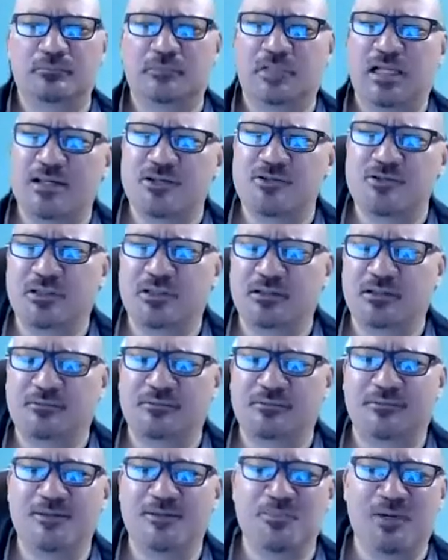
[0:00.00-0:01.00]
Actually,
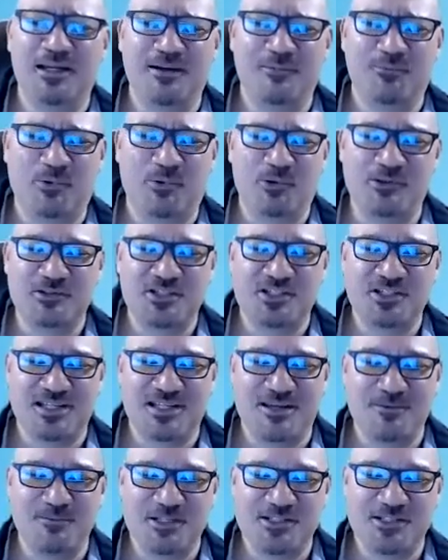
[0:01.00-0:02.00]
my apologies.
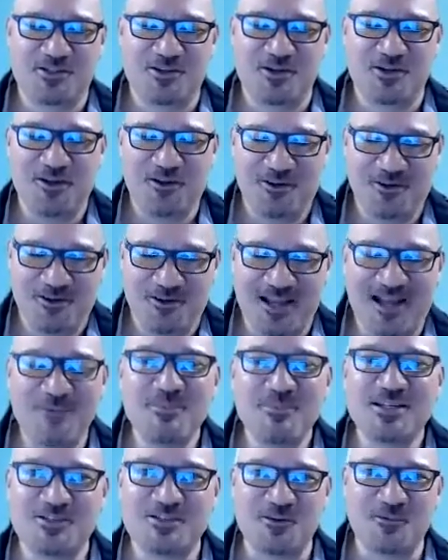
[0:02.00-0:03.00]
I messed
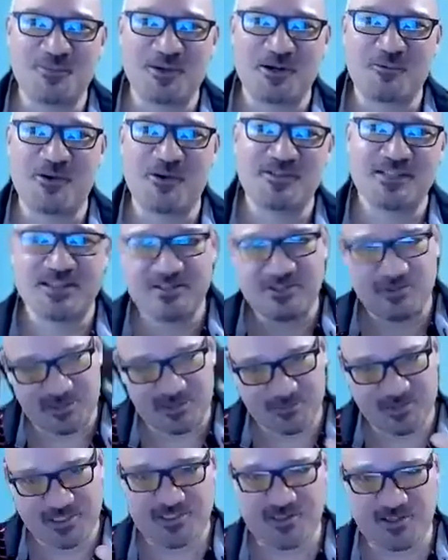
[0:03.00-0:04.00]
up my website, so
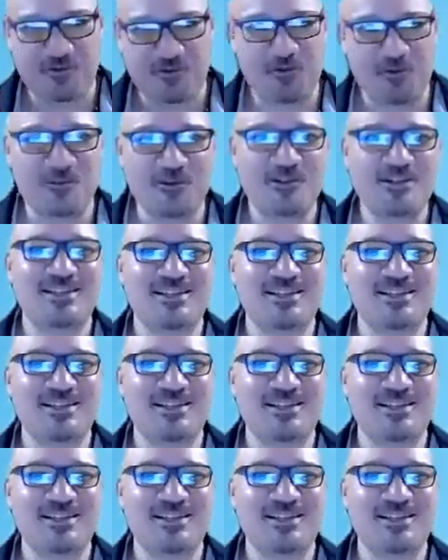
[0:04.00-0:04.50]
let me start over.